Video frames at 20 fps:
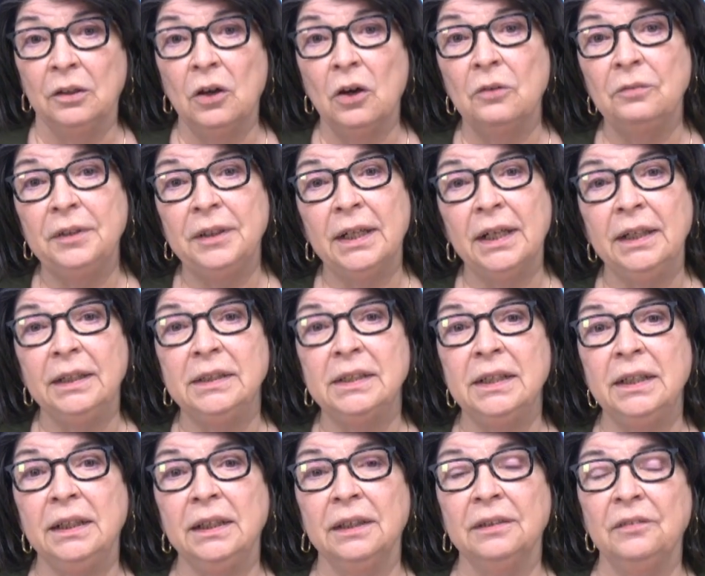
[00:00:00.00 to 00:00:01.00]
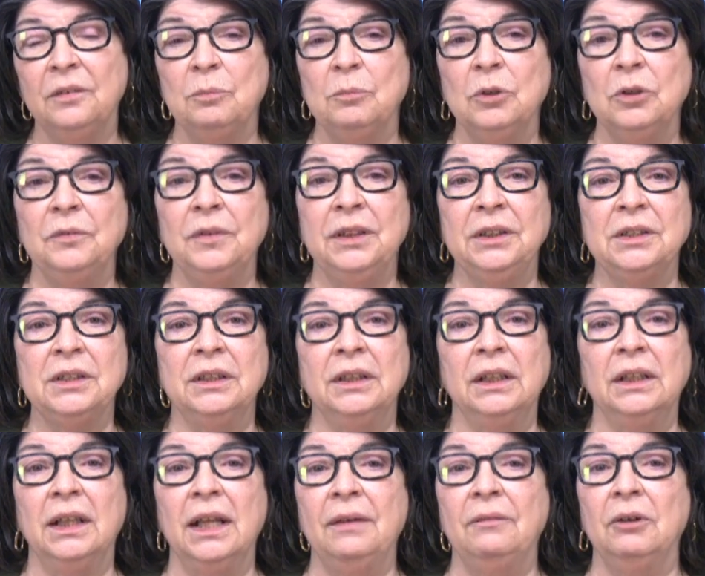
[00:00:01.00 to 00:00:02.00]
COVID 19 is moving to
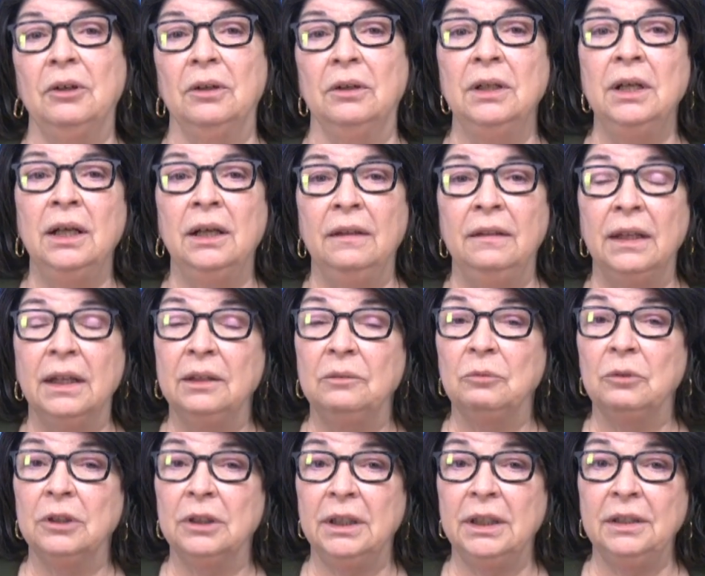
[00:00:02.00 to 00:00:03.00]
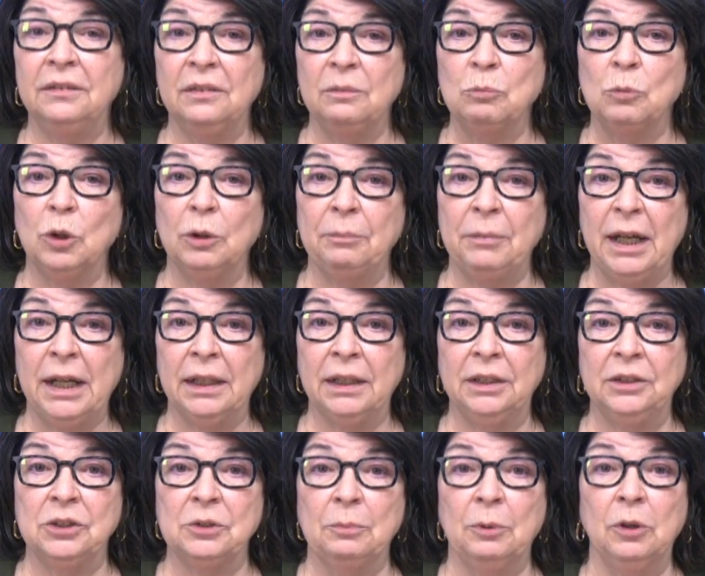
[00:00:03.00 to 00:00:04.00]
the level that really is more
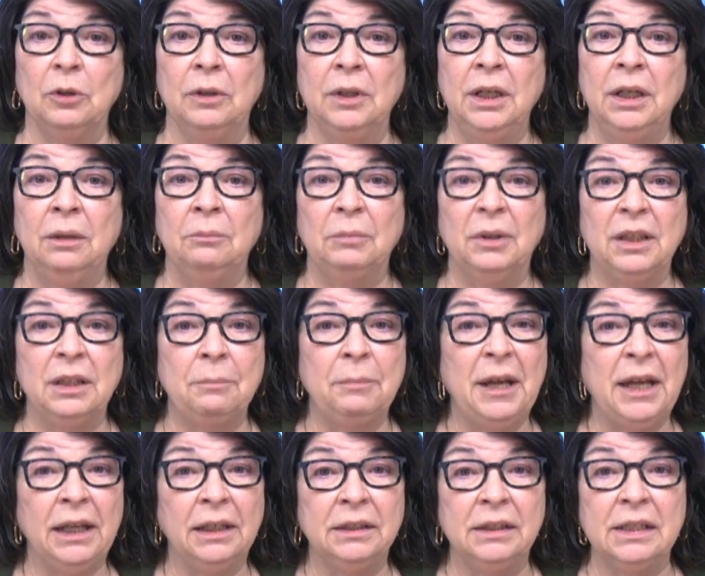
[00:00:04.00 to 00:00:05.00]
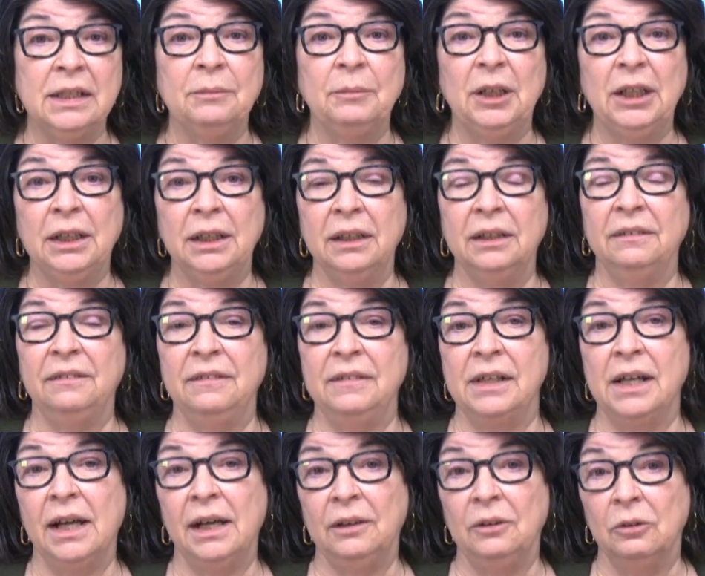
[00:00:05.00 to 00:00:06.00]
manageable, but the pandemic is
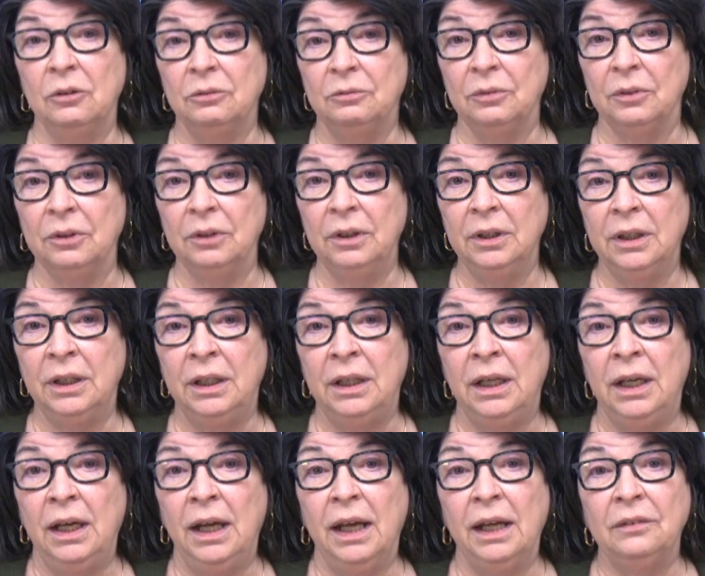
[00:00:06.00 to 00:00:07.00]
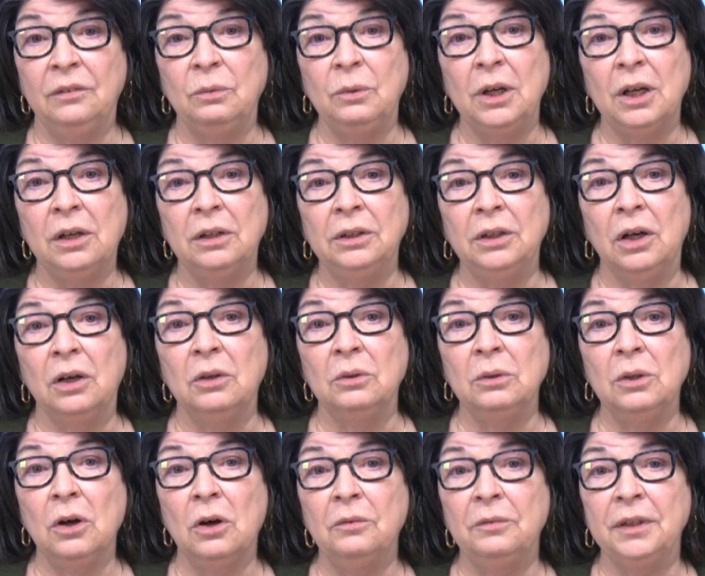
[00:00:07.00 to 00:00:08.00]
not over. As we all
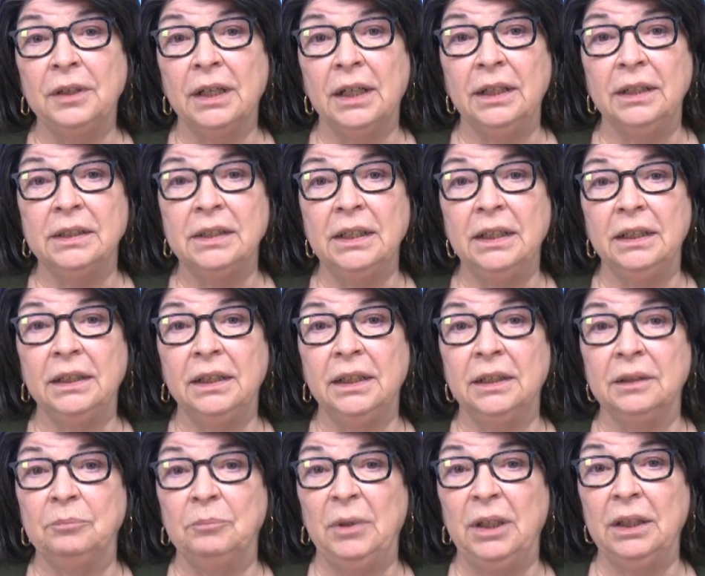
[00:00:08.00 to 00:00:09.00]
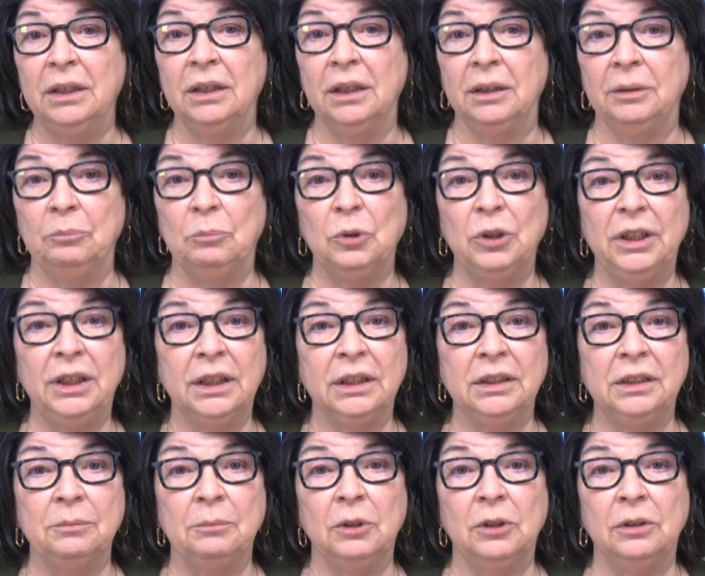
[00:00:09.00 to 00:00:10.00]
know, COVID 19 can be
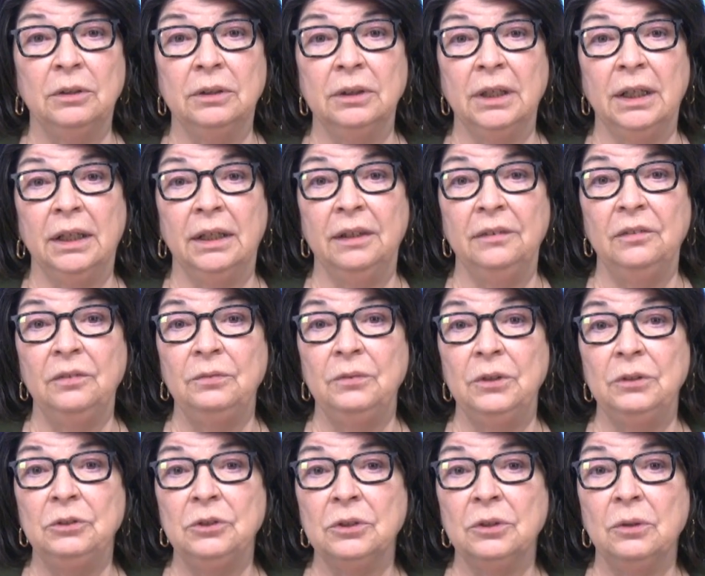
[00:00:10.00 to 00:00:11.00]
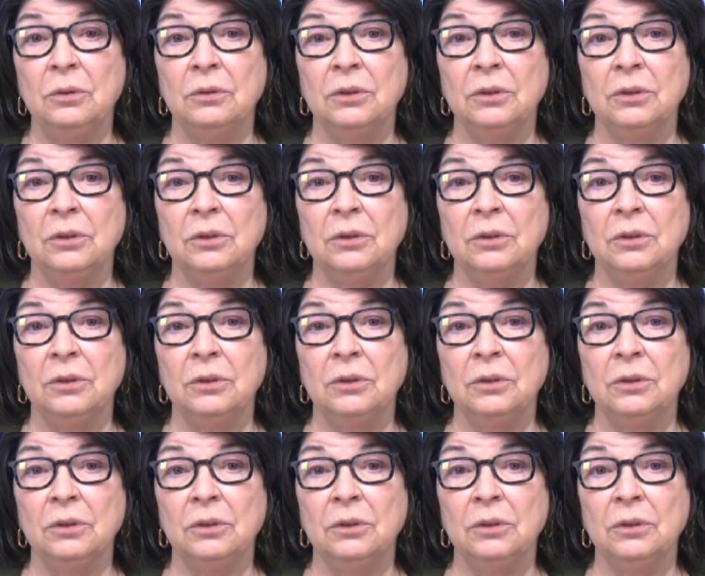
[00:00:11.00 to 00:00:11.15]
unpredictable and its future